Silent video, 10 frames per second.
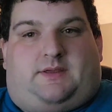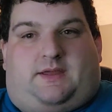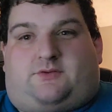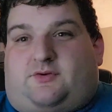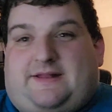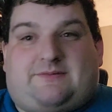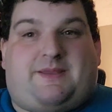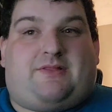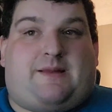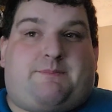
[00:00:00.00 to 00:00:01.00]
it turned out to be
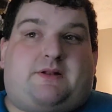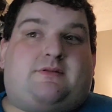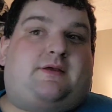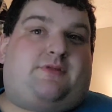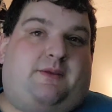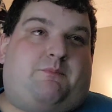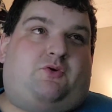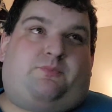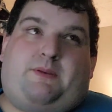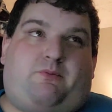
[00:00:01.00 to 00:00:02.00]
a lot better than I think
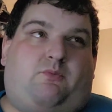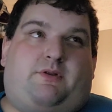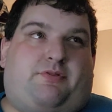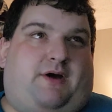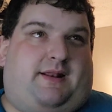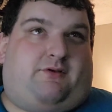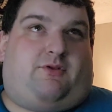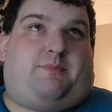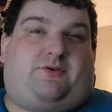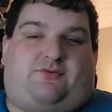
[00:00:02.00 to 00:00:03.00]
most people would have thought,
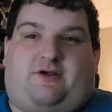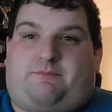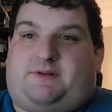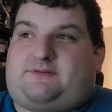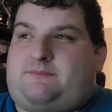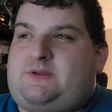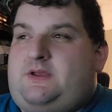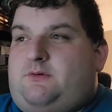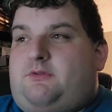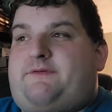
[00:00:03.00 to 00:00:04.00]
including myself. But
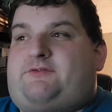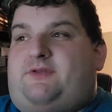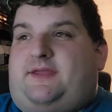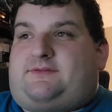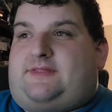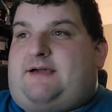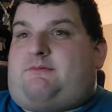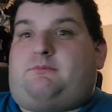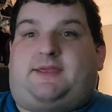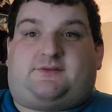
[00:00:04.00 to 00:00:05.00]
we'll eventually get to that
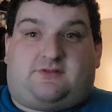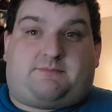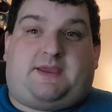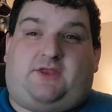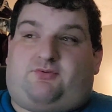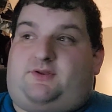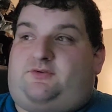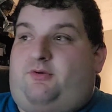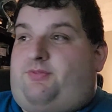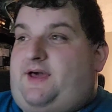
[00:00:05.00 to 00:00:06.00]
when we get to the Patreon
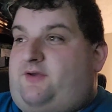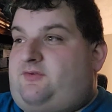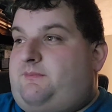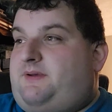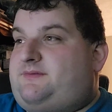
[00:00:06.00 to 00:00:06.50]
2000.